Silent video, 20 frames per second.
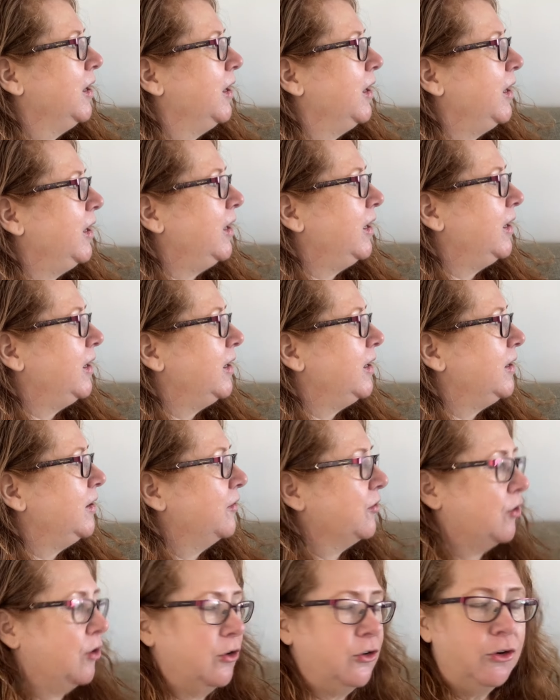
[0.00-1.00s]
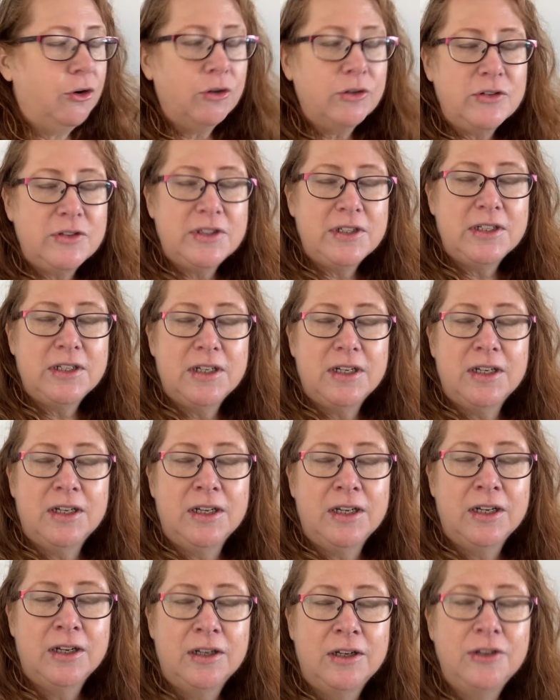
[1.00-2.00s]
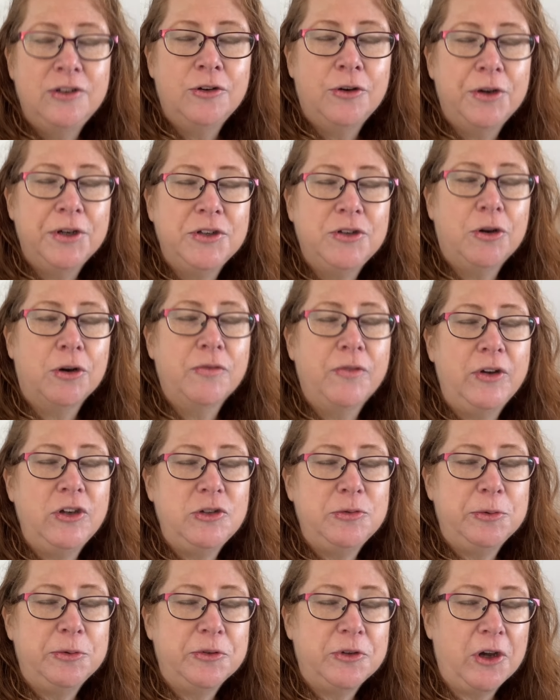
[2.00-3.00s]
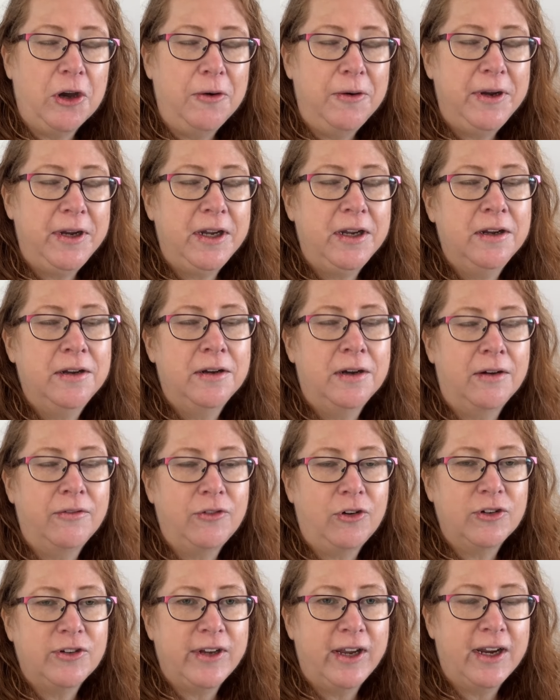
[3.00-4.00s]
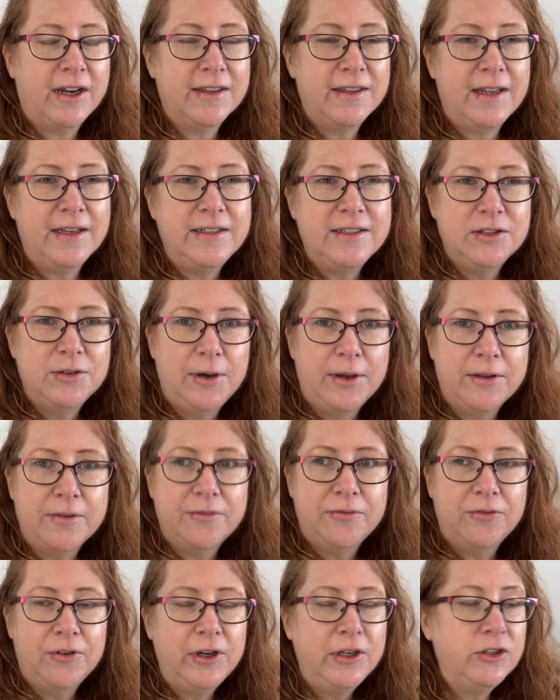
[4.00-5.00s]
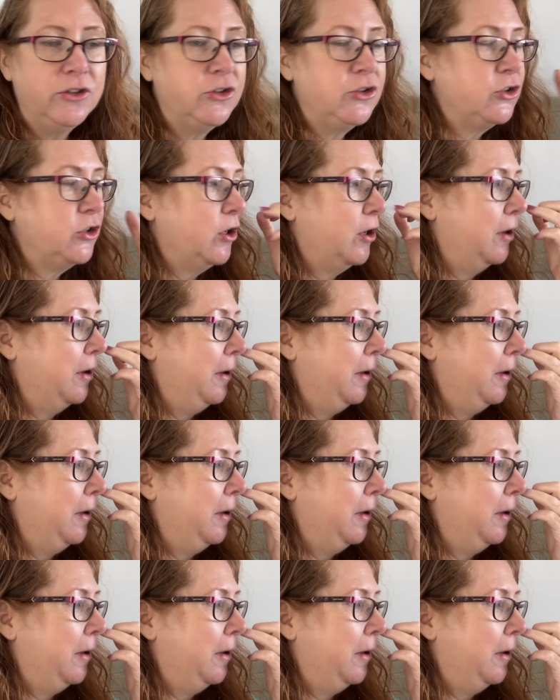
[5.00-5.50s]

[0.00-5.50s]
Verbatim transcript: And I've got dog's dinner, direct dog vegetables going. I've taken their dinner out the fridge.